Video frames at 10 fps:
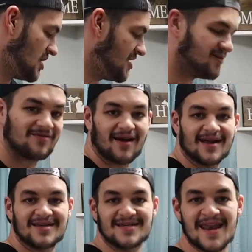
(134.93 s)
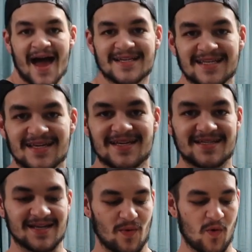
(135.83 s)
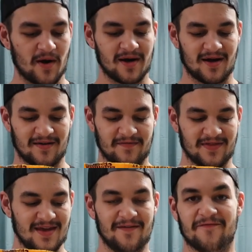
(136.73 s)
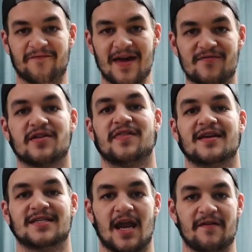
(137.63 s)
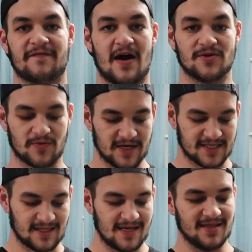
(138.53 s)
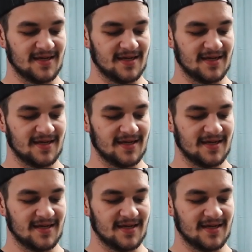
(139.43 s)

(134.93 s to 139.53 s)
All right, next is one of the favorite things that I found recently.